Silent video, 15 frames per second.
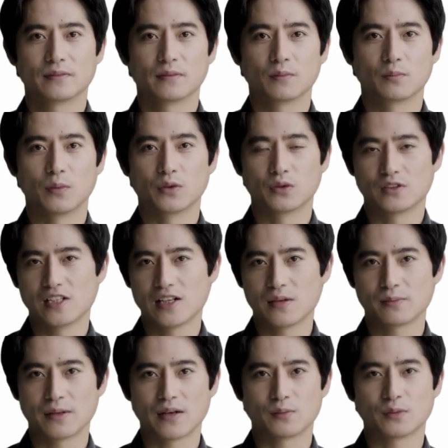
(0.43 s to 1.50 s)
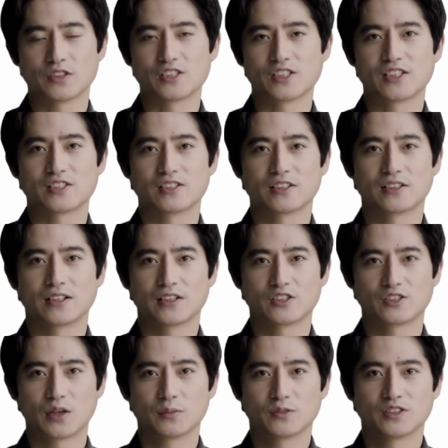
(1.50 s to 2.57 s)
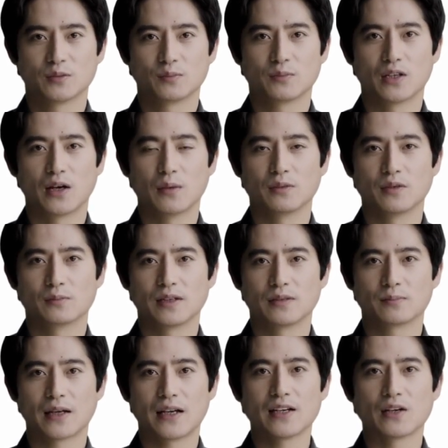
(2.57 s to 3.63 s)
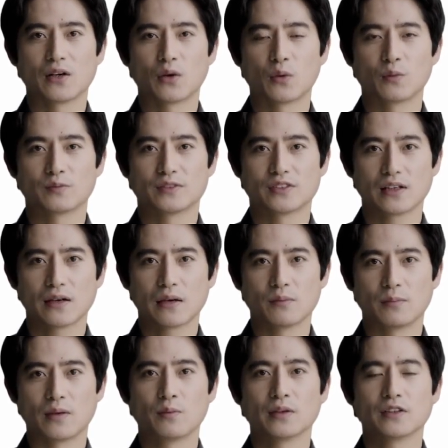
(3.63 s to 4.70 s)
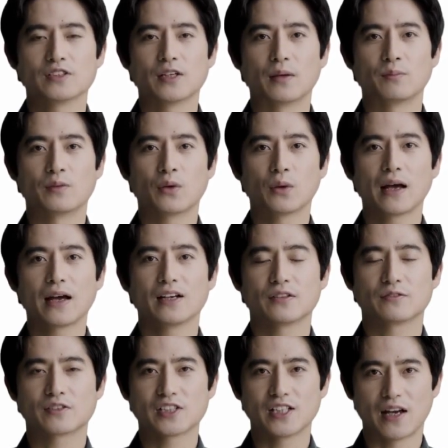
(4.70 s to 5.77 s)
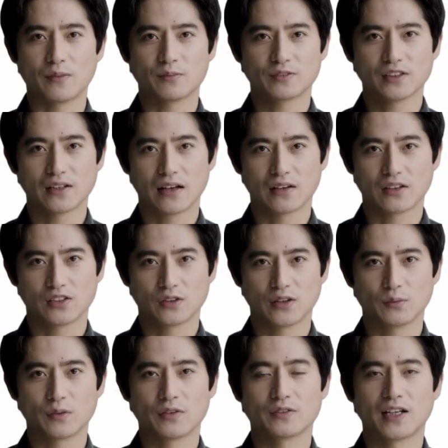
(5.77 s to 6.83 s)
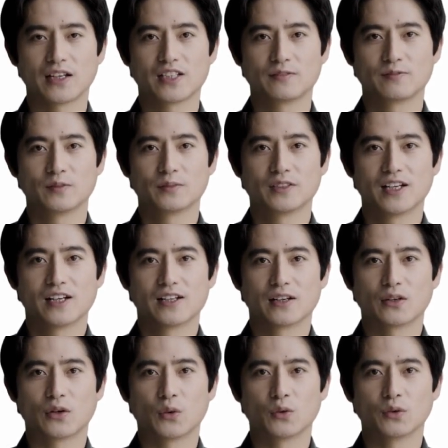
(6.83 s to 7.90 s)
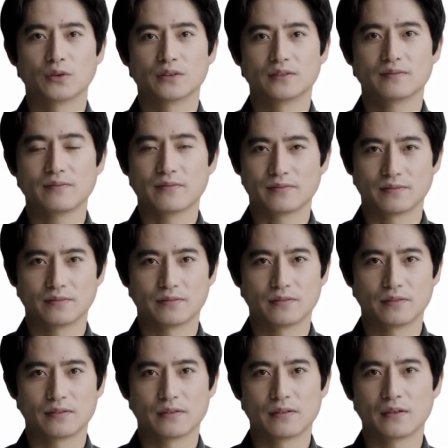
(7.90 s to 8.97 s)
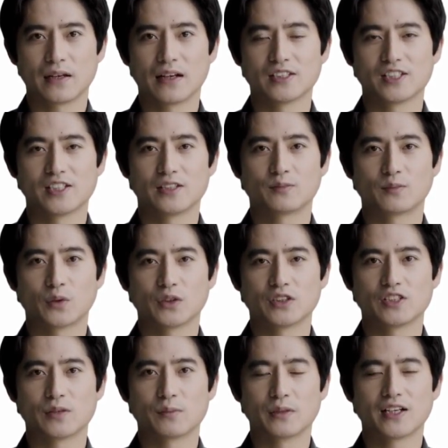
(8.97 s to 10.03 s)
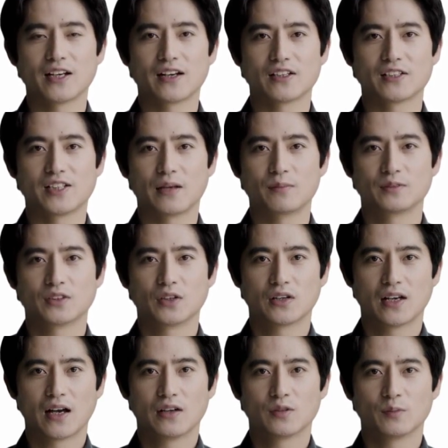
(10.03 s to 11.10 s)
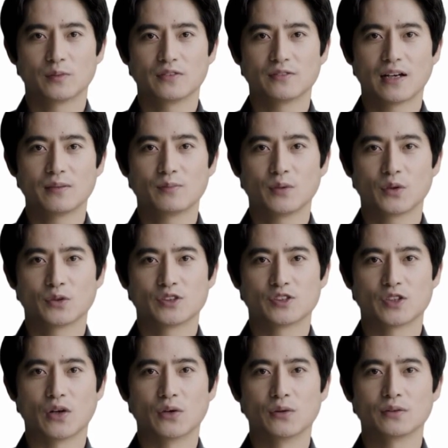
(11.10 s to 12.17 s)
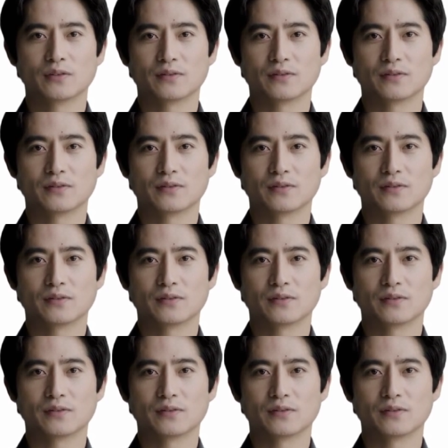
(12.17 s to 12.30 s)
Mold can be a persistent and troublesome problem in many homes, but with some proactive steps, you can prevent it from taking hold. Let's explore some key tips on how to prevent mold growth.